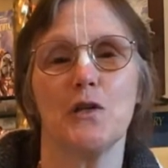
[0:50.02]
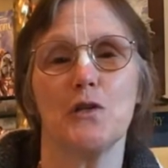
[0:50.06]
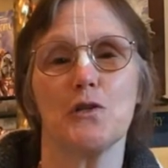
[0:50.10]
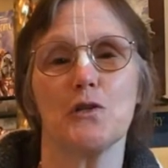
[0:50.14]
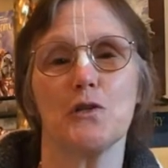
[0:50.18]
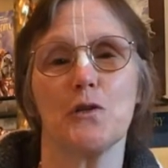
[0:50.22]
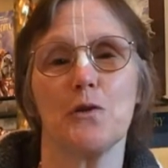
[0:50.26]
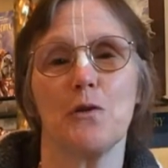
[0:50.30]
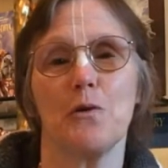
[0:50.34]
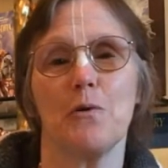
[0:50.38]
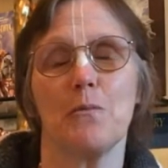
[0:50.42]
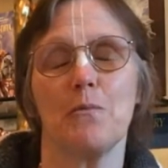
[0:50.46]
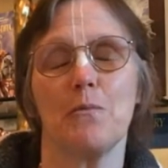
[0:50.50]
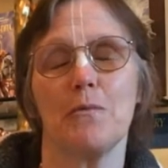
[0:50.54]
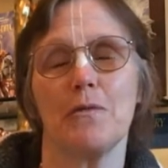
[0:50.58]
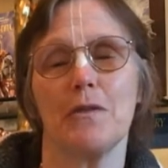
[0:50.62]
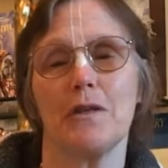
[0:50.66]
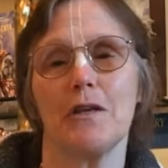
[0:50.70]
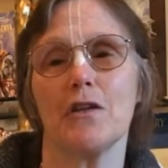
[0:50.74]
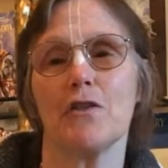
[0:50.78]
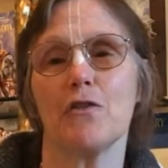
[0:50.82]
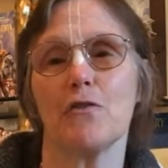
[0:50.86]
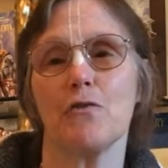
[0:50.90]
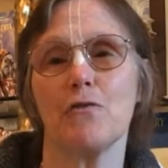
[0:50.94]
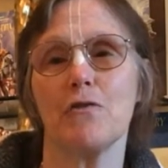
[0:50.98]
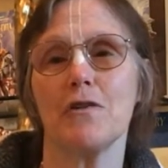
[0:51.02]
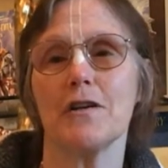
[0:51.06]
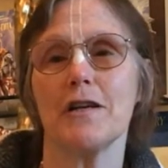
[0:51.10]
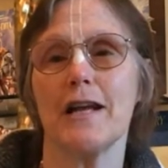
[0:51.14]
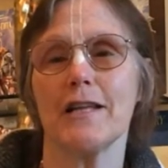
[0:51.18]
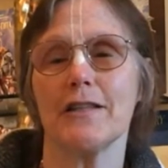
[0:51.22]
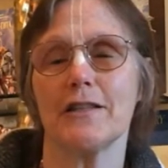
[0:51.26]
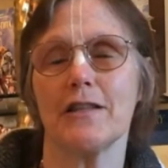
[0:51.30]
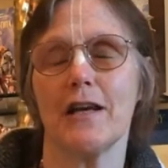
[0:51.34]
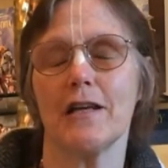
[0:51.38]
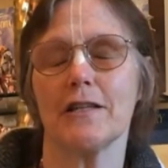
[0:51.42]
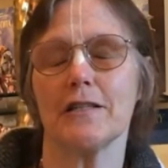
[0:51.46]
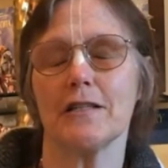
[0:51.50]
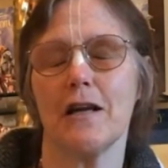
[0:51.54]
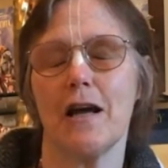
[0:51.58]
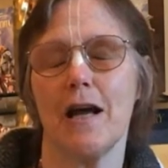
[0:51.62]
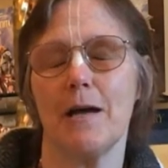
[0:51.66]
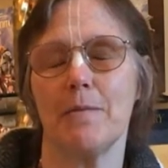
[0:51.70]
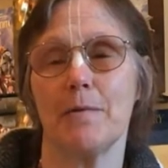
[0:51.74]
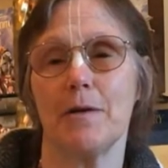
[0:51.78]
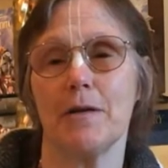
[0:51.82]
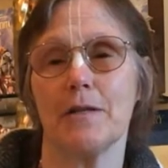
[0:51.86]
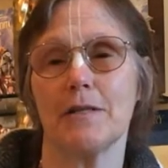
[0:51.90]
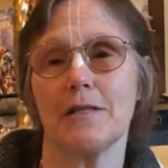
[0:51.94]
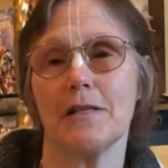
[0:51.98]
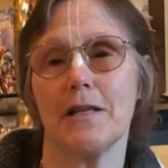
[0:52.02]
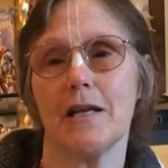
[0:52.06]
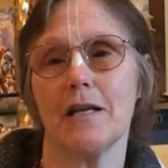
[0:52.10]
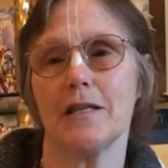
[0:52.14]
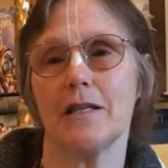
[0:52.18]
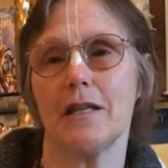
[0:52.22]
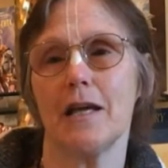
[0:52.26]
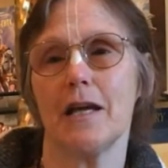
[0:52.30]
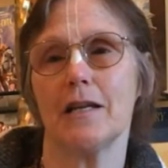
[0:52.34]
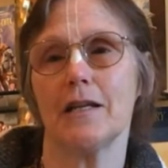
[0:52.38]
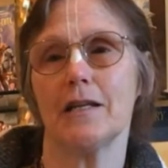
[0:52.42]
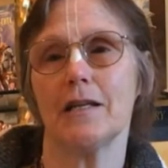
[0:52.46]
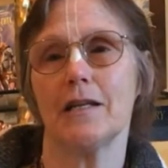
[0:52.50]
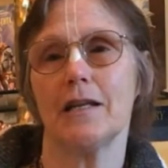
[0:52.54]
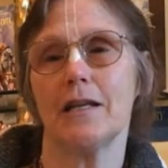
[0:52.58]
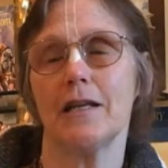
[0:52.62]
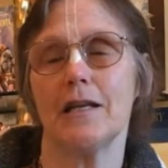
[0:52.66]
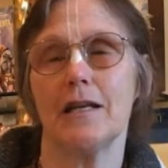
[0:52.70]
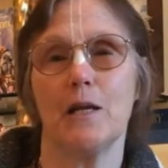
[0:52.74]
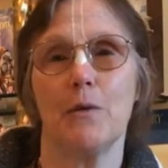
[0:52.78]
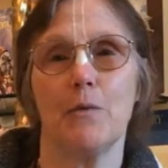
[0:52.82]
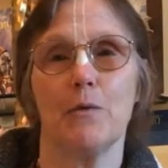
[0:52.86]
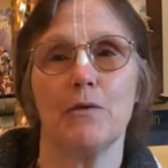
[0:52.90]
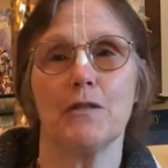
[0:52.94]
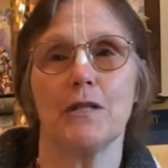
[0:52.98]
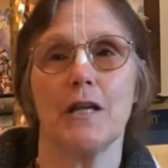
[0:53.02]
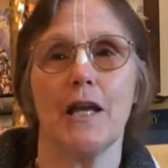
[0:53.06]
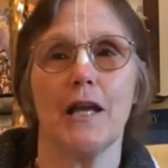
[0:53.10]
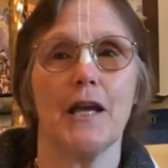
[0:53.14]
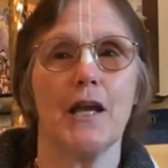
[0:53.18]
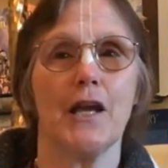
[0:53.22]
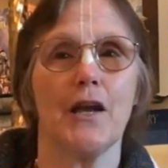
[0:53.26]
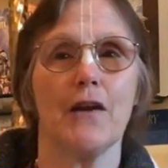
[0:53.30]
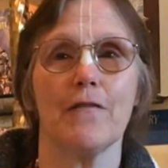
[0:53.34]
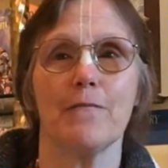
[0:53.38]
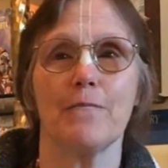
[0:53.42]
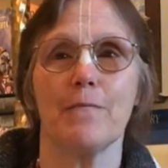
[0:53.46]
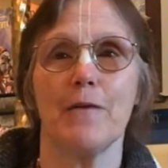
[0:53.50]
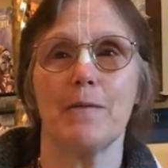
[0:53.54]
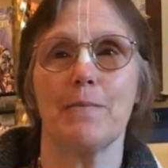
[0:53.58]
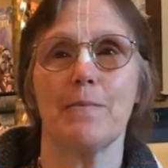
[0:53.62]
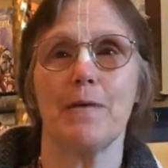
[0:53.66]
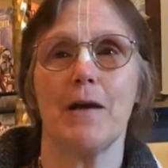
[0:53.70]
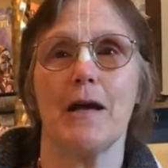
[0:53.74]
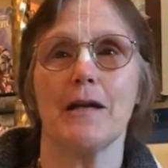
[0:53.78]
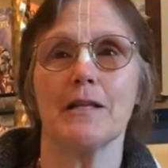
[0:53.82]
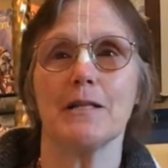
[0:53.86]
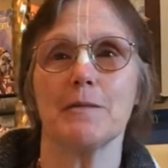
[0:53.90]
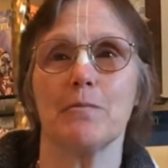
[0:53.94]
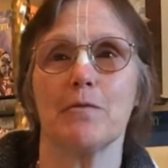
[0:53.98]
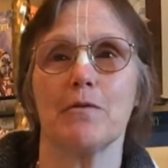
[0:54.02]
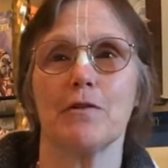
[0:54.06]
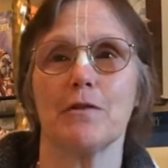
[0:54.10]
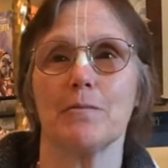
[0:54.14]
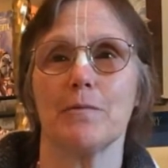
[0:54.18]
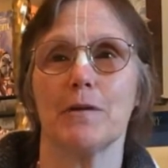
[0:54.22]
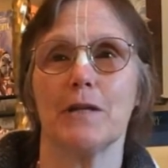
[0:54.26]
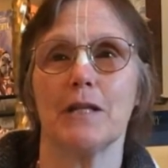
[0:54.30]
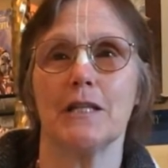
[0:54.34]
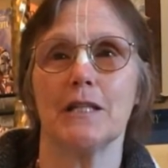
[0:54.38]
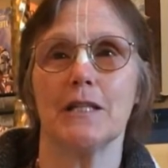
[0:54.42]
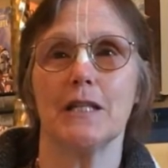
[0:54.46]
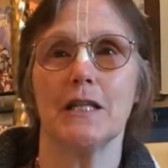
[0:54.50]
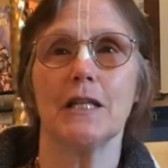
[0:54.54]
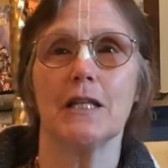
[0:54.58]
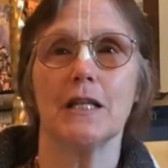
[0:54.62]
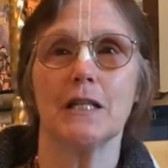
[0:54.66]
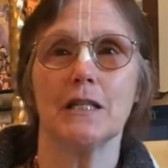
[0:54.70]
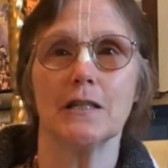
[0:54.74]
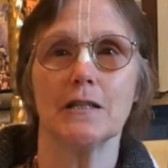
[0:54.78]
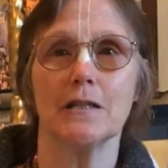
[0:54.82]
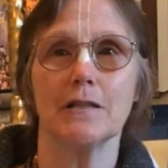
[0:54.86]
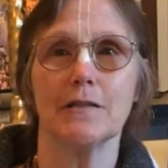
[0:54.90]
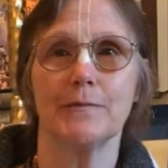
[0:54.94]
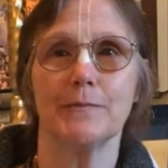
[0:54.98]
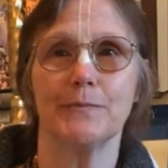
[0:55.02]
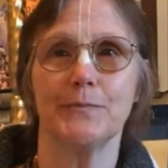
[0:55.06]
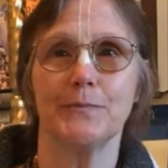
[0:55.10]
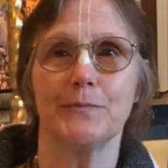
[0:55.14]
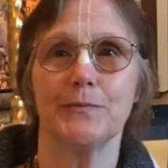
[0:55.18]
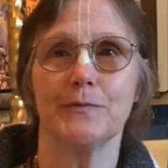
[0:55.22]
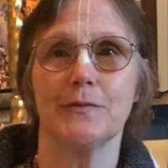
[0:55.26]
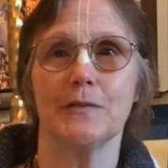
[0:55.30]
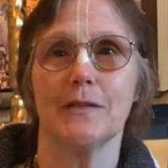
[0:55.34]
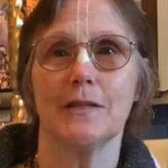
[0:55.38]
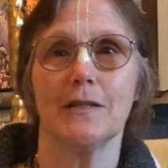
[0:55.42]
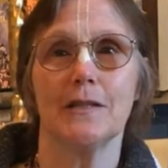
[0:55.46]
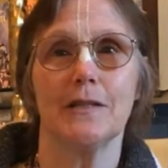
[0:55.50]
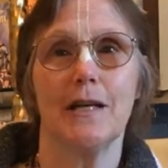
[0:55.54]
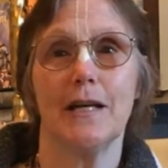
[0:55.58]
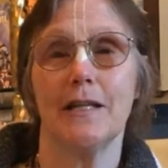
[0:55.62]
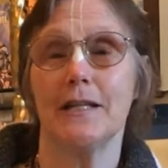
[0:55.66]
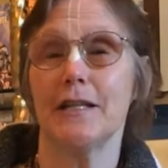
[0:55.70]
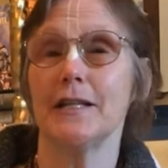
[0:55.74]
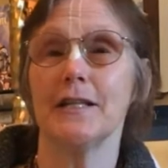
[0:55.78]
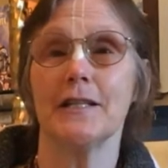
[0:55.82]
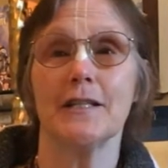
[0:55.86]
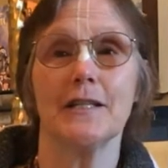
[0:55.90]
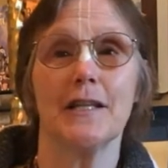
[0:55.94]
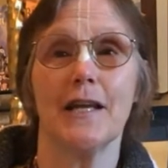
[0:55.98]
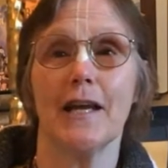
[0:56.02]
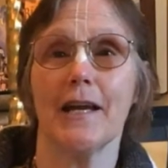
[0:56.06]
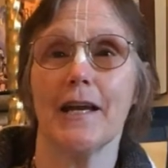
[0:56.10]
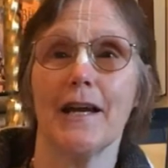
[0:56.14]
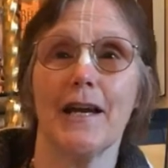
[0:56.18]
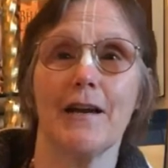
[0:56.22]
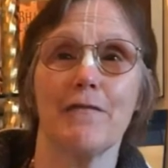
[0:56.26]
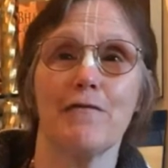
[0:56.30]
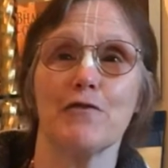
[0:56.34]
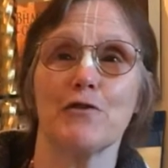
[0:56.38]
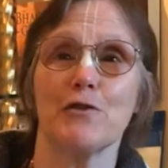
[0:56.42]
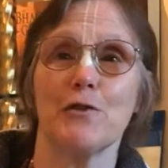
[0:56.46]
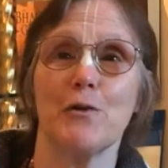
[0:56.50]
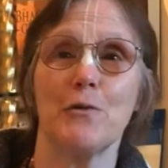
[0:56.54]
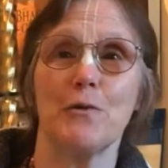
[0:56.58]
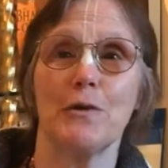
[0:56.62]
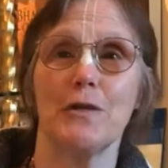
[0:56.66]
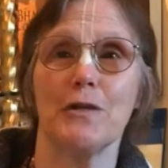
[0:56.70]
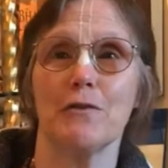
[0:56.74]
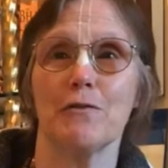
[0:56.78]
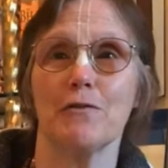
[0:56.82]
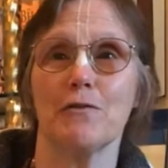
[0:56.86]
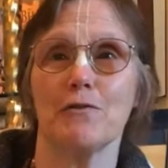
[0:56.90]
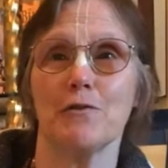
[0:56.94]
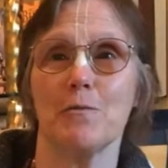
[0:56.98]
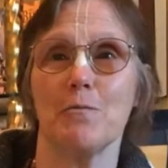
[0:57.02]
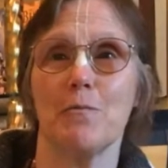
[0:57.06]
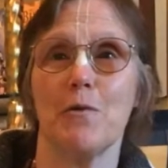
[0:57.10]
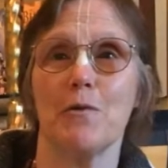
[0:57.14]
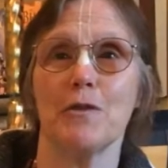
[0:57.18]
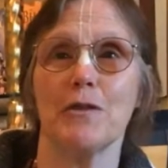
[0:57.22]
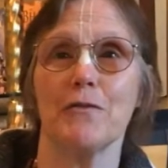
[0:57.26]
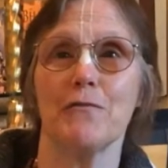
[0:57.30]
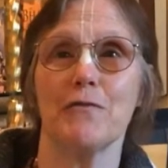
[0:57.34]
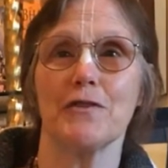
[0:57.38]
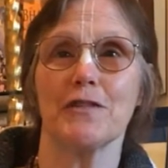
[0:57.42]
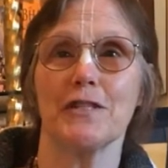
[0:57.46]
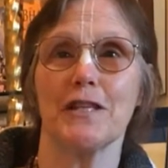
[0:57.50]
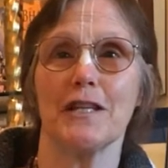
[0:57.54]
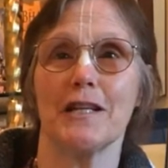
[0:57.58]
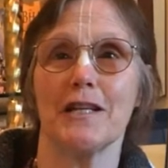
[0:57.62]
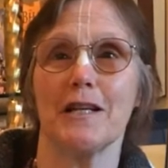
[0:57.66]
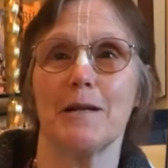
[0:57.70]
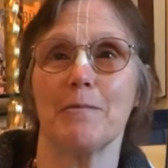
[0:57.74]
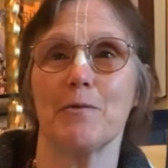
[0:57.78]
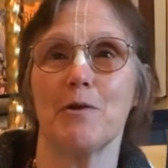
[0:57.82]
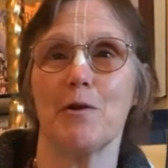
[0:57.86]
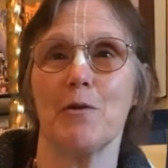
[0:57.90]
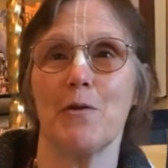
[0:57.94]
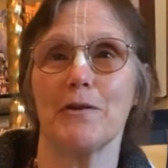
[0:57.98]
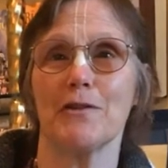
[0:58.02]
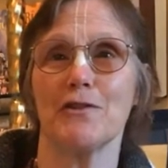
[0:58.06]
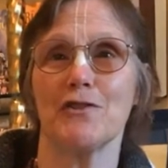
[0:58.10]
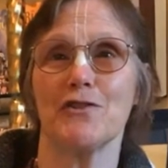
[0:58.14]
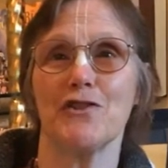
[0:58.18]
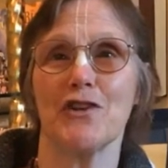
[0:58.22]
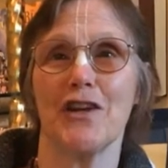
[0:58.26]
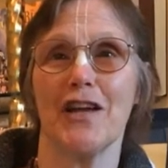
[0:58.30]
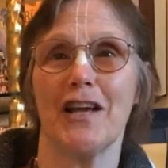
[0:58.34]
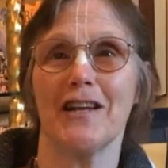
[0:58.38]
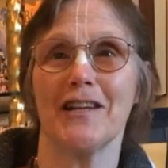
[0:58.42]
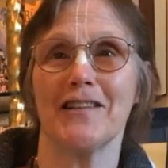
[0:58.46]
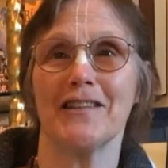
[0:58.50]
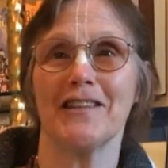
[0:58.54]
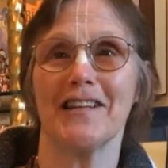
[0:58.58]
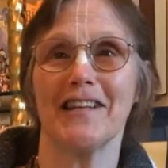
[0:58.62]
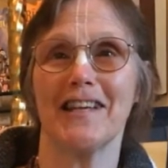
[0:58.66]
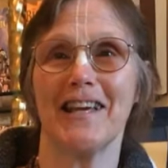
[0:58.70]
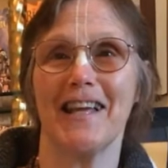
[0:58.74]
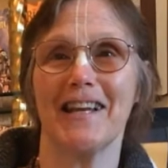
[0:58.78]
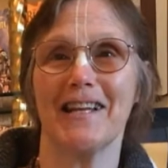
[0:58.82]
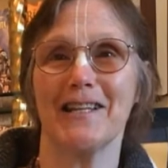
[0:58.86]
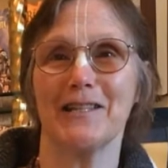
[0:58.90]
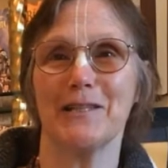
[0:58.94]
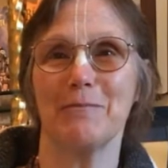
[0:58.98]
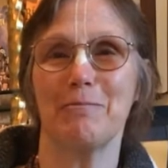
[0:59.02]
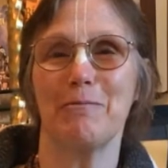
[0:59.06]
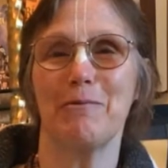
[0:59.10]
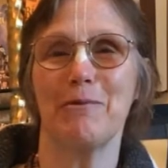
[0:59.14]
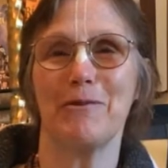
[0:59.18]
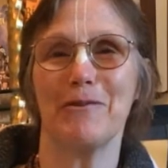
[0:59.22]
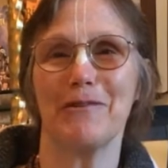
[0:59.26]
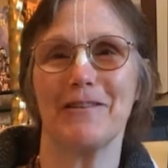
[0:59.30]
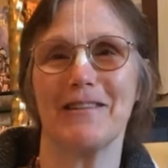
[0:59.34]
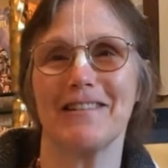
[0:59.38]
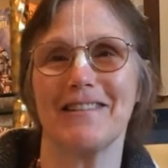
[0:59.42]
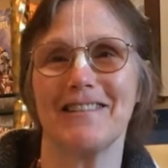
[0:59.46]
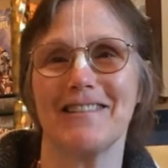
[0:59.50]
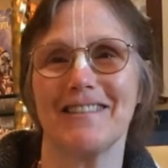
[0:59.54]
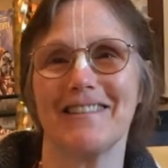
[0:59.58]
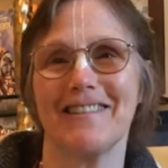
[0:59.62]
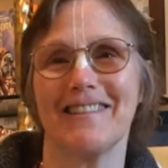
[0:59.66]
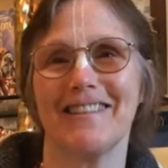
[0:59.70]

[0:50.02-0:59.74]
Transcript: So the authority at that time had said that he would take care of my passport, but he didn't. And he didn't take care of his own either, so both of us ended up going to jail and then getting deported.